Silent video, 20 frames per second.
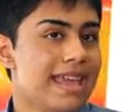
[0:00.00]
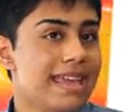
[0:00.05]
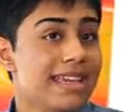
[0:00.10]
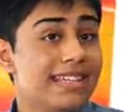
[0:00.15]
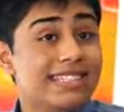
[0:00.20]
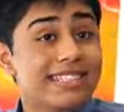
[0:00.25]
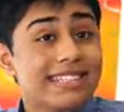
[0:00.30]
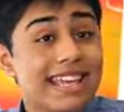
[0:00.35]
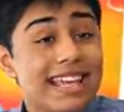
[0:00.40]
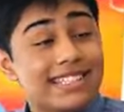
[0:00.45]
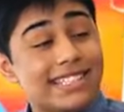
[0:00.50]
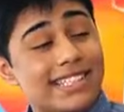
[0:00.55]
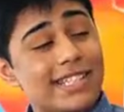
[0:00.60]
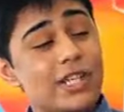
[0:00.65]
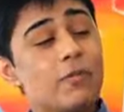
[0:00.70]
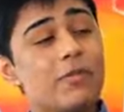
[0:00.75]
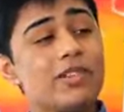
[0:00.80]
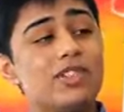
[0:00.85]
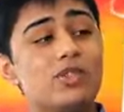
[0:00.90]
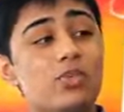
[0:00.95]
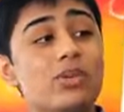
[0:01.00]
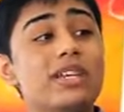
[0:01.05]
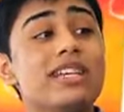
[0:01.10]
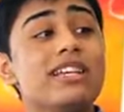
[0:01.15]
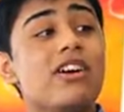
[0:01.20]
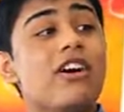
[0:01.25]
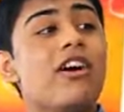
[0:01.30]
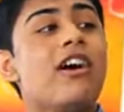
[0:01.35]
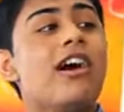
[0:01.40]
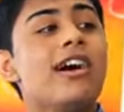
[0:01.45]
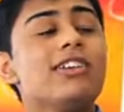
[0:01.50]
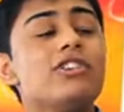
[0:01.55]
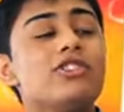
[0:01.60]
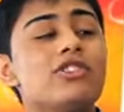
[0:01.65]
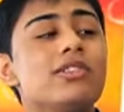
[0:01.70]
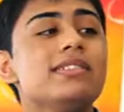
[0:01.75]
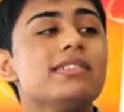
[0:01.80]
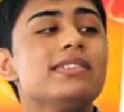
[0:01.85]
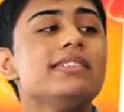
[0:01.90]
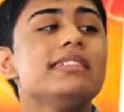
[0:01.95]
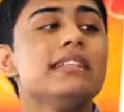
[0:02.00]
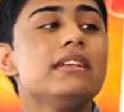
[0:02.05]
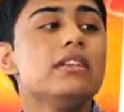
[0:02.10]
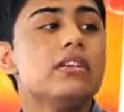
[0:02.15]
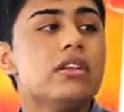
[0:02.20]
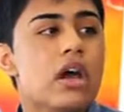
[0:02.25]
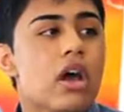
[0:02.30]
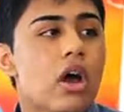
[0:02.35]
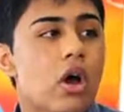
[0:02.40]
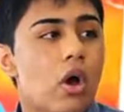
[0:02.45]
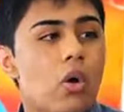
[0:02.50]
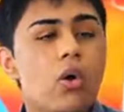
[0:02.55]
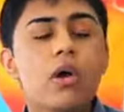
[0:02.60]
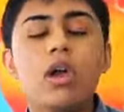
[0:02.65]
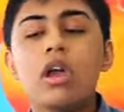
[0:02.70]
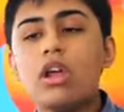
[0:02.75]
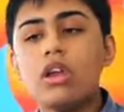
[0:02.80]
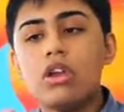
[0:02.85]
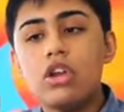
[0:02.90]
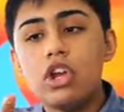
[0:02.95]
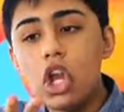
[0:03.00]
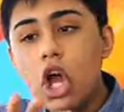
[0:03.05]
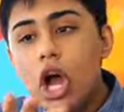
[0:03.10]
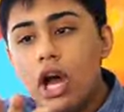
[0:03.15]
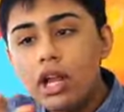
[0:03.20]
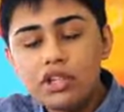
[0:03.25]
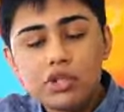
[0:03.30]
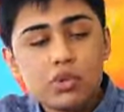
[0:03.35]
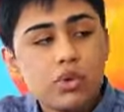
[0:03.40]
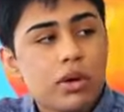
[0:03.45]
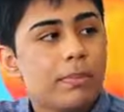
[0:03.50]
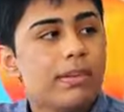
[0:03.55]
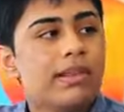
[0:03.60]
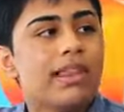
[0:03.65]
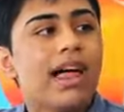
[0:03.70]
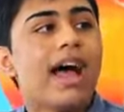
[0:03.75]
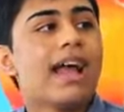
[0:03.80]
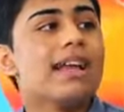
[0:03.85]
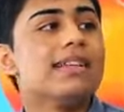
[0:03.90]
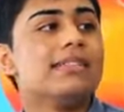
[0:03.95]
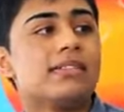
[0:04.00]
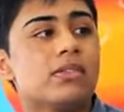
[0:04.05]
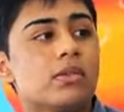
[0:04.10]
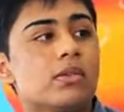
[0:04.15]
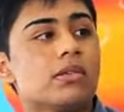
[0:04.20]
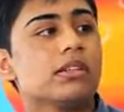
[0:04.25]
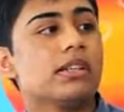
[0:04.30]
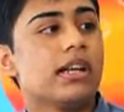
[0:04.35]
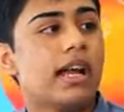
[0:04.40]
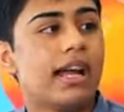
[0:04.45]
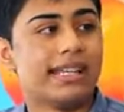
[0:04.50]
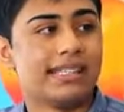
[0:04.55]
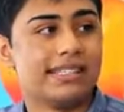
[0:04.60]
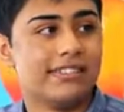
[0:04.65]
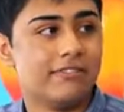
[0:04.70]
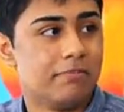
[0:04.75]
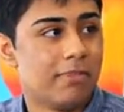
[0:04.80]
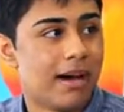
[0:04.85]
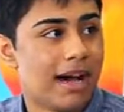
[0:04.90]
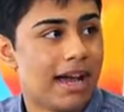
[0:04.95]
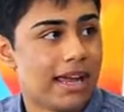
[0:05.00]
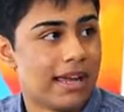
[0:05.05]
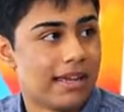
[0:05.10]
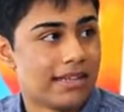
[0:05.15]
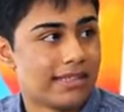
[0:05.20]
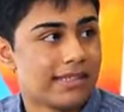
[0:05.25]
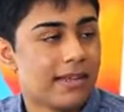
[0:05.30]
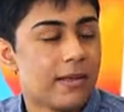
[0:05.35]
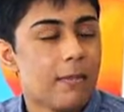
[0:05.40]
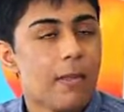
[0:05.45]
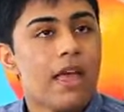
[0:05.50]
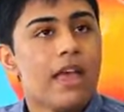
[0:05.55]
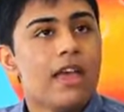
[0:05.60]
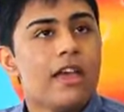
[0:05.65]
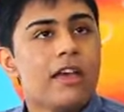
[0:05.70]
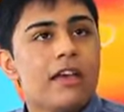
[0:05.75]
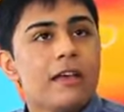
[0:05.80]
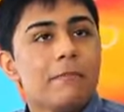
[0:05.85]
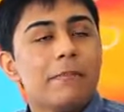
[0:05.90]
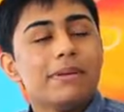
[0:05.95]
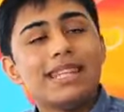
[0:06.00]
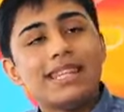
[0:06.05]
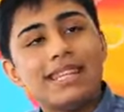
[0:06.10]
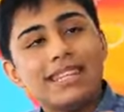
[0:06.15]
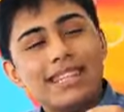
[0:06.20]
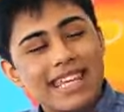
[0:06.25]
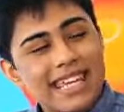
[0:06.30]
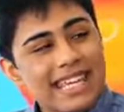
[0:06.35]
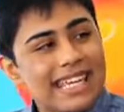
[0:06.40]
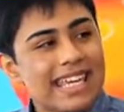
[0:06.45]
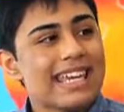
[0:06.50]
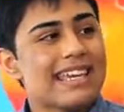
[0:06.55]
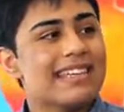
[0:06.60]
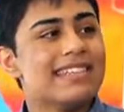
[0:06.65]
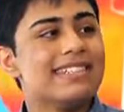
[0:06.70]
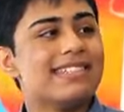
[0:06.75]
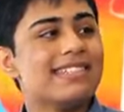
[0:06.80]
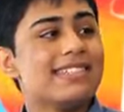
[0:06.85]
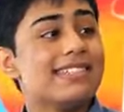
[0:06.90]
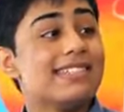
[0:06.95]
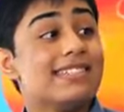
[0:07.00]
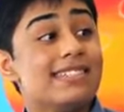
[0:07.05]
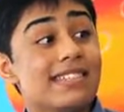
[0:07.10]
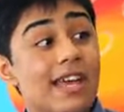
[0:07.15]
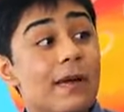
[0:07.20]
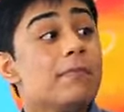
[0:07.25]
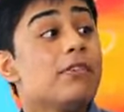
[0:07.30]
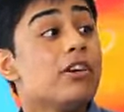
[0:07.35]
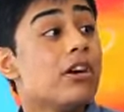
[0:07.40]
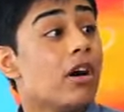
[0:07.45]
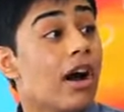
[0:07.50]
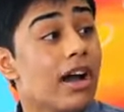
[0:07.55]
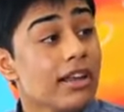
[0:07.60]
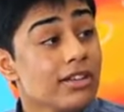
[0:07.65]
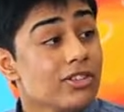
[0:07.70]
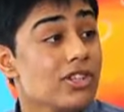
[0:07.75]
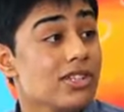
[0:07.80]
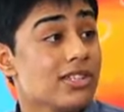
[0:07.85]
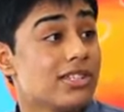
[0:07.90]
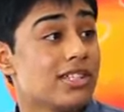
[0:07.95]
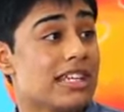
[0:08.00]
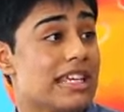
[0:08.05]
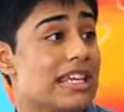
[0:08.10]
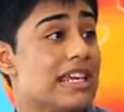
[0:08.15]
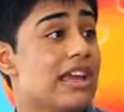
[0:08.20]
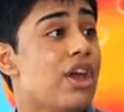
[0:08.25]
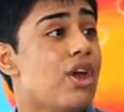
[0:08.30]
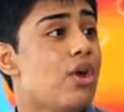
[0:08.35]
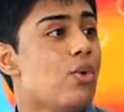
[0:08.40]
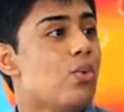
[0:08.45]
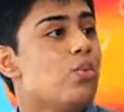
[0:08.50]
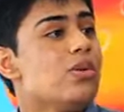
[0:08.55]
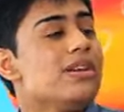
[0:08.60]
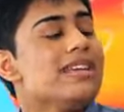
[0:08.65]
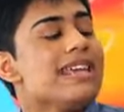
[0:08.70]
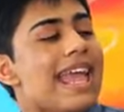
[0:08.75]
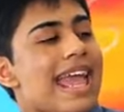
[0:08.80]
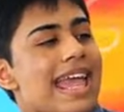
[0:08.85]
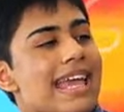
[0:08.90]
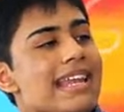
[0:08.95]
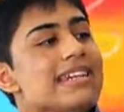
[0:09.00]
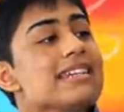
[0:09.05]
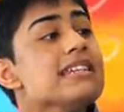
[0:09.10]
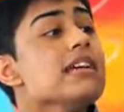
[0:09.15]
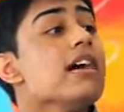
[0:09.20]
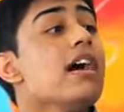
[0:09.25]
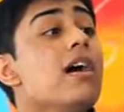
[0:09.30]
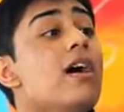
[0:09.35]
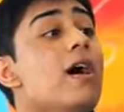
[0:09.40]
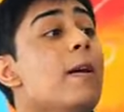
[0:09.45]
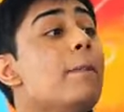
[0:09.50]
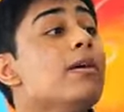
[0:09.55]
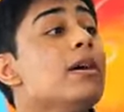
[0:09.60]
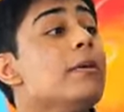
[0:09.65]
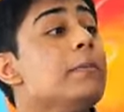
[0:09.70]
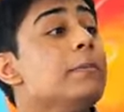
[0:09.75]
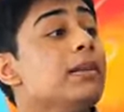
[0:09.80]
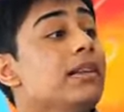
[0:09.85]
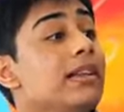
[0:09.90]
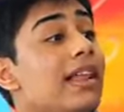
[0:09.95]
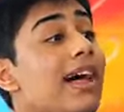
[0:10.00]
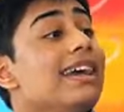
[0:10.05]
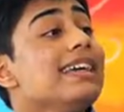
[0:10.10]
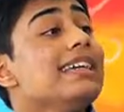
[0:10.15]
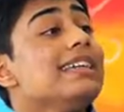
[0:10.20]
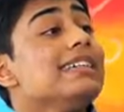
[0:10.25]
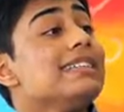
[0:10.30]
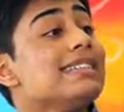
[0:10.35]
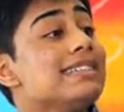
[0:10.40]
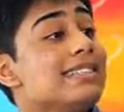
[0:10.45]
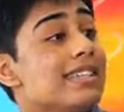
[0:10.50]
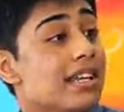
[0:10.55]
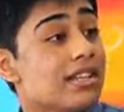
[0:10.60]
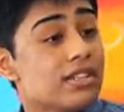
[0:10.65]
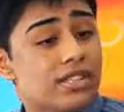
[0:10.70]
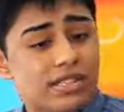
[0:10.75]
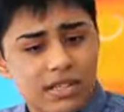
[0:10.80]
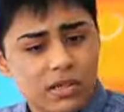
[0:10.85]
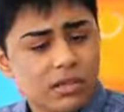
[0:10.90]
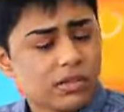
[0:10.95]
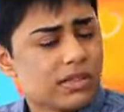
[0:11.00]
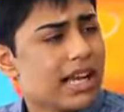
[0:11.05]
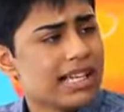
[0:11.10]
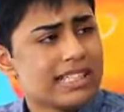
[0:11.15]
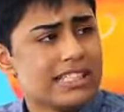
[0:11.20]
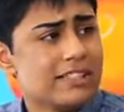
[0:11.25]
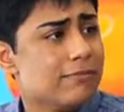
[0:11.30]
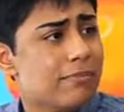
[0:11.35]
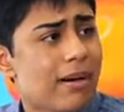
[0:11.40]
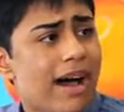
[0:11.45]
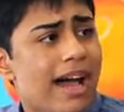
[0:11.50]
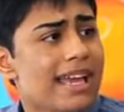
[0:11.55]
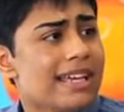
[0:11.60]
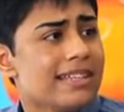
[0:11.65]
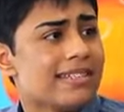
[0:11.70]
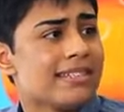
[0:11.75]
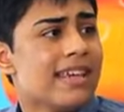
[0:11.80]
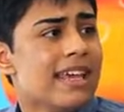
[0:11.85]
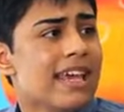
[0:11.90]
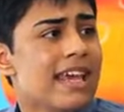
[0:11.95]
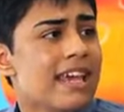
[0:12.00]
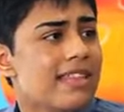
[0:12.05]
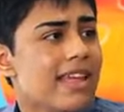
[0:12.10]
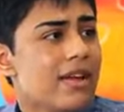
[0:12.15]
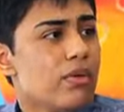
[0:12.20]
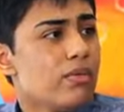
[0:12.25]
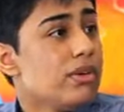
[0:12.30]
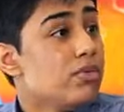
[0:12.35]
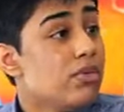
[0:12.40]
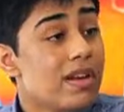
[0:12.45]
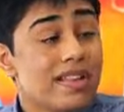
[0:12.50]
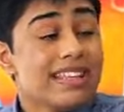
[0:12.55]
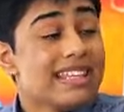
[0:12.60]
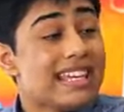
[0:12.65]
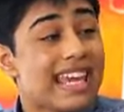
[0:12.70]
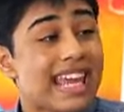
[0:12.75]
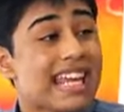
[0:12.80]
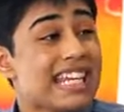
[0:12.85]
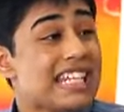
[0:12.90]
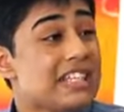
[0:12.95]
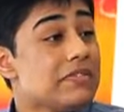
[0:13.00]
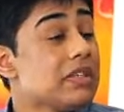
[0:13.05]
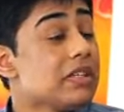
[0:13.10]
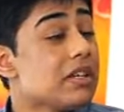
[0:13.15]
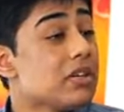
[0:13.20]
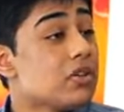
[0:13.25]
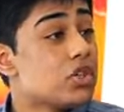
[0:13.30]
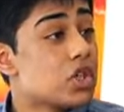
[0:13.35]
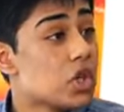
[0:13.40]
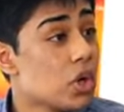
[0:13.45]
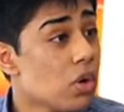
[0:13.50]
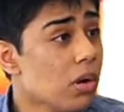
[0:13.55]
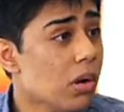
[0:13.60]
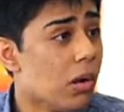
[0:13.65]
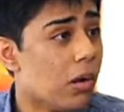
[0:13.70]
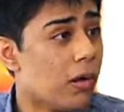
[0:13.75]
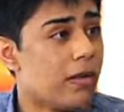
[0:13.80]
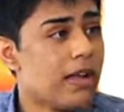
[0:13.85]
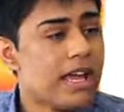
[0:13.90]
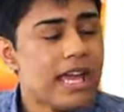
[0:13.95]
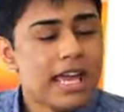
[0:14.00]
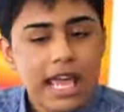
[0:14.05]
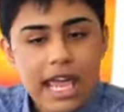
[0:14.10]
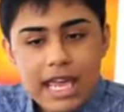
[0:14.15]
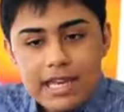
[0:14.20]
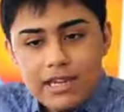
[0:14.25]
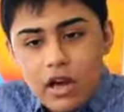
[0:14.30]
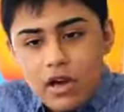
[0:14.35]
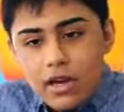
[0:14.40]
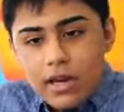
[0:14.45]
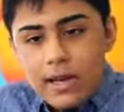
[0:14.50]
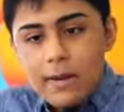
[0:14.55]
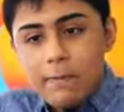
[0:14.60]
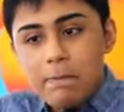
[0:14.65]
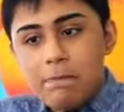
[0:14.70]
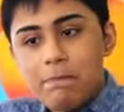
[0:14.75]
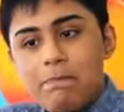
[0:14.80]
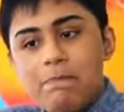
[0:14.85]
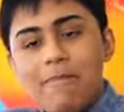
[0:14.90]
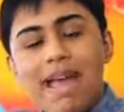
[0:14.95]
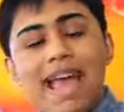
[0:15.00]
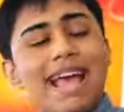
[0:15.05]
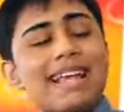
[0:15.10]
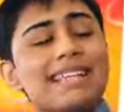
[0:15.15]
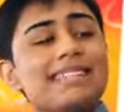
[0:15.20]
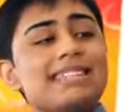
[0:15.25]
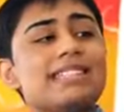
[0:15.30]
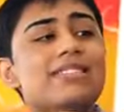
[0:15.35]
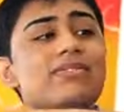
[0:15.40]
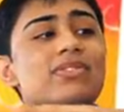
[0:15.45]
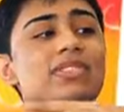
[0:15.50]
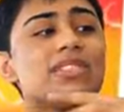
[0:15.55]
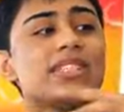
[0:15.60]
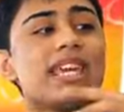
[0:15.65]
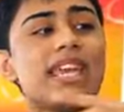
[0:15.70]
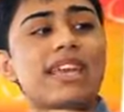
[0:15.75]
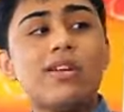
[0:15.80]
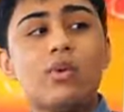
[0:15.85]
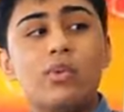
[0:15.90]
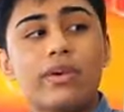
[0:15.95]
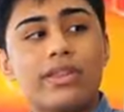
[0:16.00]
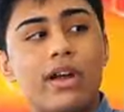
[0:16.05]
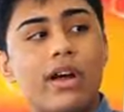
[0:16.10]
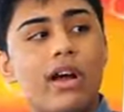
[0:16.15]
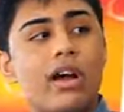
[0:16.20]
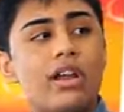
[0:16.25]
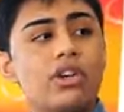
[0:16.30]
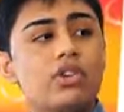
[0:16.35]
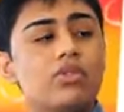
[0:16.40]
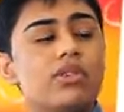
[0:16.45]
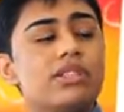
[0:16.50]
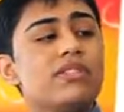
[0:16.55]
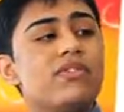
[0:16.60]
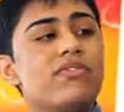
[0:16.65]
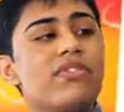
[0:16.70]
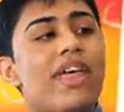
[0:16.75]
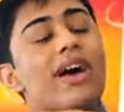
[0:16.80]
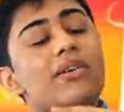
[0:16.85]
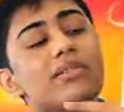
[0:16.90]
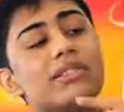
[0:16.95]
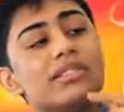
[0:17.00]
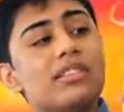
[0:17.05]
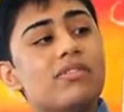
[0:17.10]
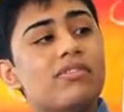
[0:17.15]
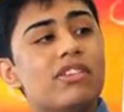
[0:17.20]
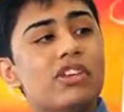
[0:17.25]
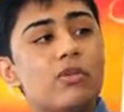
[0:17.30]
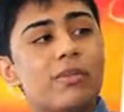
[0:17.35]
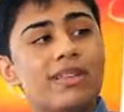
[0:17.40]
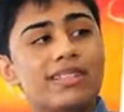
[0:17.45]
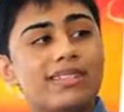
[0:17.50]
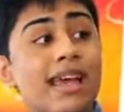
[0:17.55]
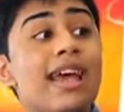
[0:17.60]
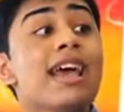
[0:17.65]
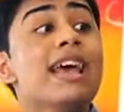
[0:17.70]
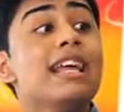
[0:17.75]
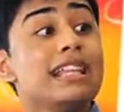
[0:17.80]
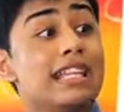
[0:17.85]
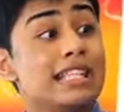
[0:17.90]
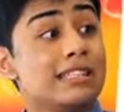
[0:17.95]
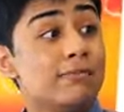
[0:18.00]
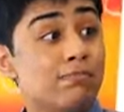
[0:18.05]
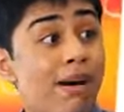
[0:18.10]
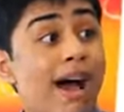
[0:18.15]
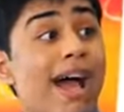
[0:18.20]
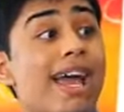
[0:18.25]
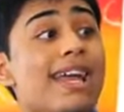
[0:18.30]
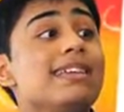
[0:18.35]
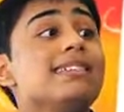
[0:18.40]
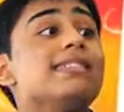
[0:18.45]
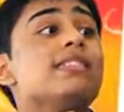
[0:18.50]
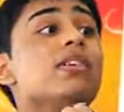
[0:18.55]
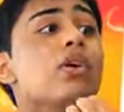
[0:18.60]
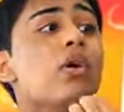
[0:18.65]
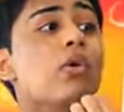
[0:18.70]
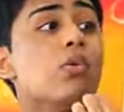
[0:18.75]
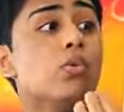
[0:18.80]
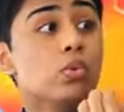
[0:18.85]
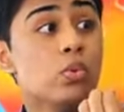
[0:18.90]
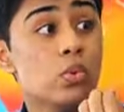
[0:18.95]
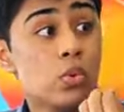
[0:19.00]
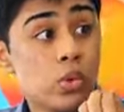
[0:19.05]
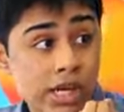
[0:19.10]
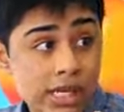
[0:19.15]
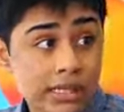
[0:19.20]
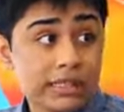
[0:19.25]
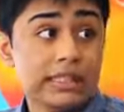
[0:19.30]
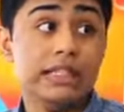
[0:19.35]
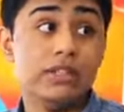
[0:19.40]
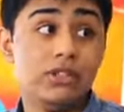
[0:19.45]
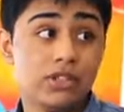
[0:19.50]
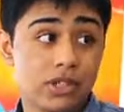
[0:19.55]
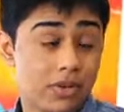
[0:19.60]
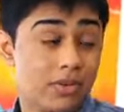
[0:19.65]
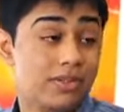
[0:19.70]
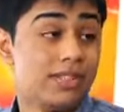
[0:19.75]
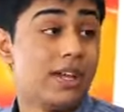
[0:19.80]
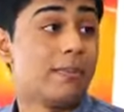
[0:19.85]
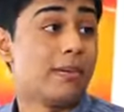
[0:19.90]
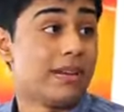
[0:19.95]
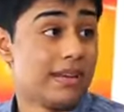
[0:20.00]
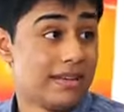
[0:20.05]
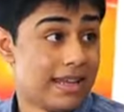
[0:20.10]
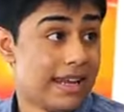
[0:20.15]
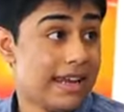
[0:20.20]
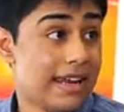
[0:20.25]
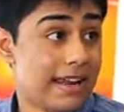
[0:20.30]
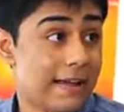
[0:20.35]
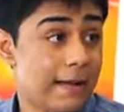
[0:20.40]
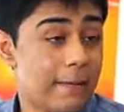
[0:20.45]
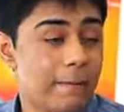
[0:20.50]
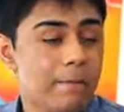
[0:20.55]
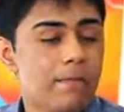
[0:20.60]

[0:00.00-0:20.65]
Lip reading: You see, as humans, we consciously know not to apply certain kinds of bias. But the thing is, subconsciously, we end up applying such certain kinds of bias that we really can't even control. And on a massive scale with hundreds of thousands of humans, this bias really shows up in data.